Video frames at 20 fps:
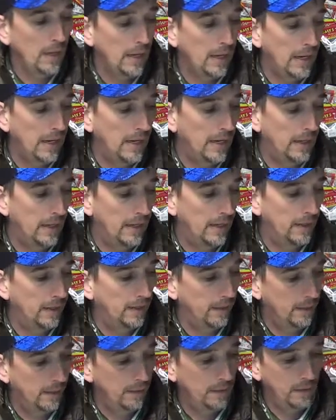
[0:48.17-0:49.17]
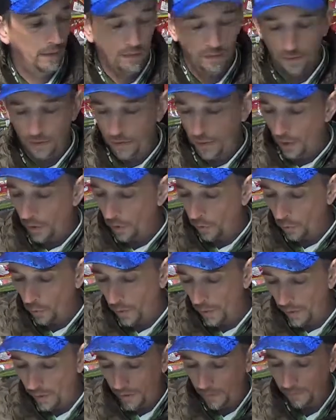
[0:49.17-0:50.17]
And another
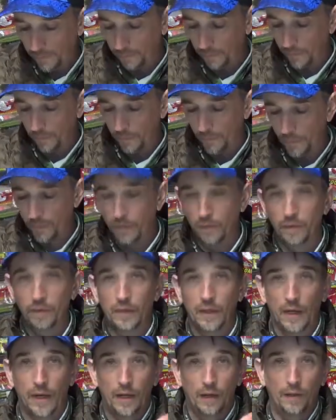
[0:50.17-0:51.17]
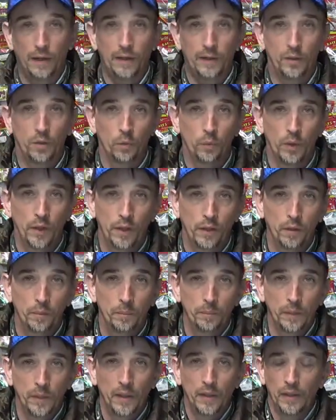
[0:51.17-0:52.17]
way that I like to rig
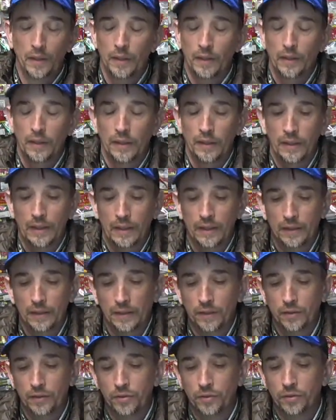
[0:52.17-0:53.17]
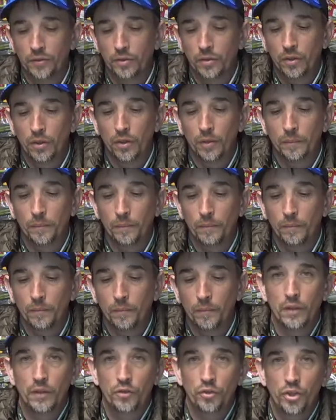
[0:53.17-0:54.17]
them is
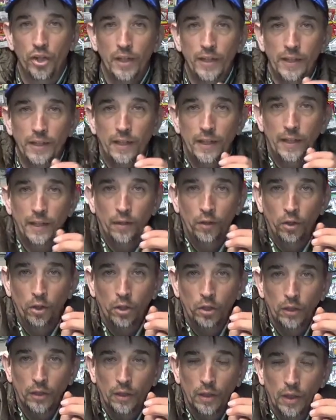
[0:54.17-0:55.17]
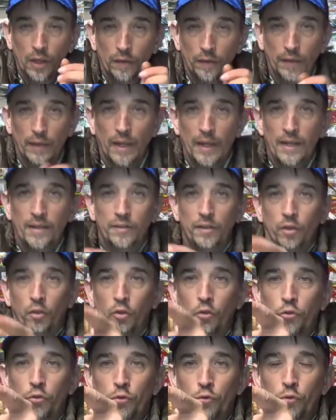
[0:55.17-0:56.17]
shaky head hook that has the
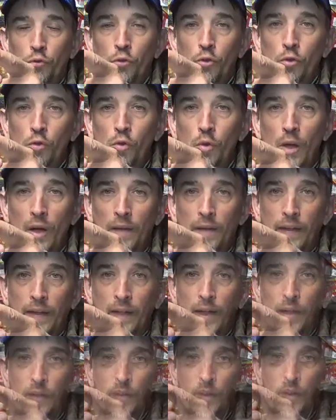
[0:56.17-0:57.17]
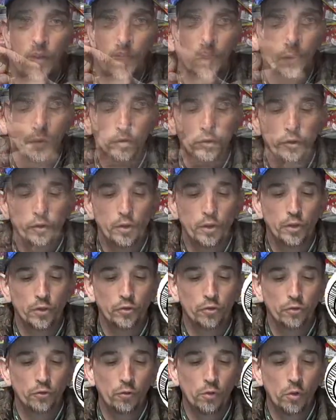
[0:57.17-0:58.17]
little screw on the end of it. So you can
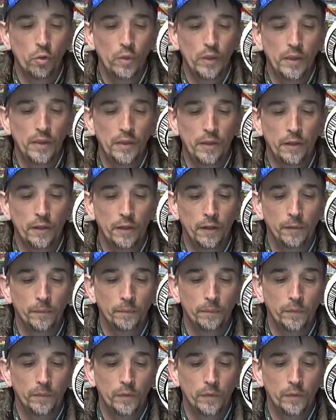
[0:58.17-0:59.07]
screw it in here.